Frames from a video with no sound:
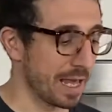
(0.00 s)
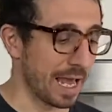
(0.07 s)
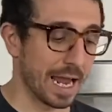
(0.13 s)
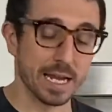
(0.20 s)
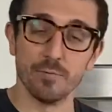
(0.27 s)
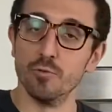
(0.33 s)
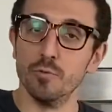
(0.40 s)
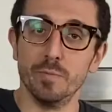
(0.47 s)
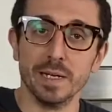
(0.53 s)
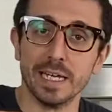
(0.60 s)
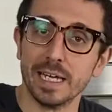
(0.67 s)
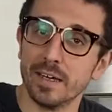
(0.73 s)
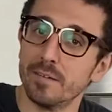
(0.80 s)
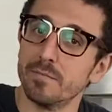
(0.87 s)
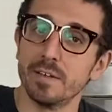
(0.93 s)
and it will
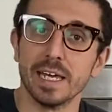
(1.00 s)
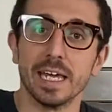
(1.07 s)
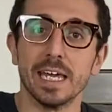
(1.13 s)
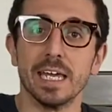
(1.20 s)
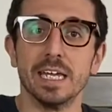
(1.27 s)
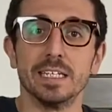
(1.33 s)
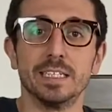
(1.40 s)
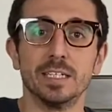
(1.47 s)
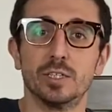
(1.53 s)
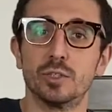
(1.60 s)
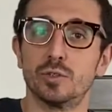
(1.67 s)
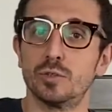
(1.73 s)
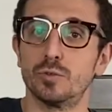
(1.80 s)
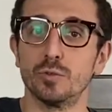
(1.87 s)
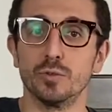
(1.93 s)
be easy
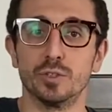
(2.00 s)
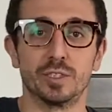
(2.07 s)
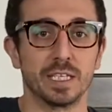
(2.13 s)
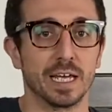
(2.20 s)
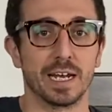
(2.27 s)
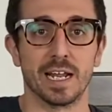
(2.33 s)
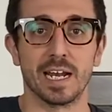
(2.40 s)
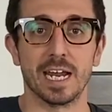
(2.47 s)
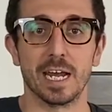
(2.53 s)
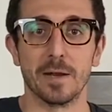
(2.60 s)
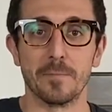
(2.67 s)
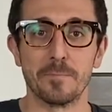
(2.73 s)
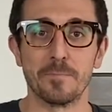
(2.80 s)
to stir it in.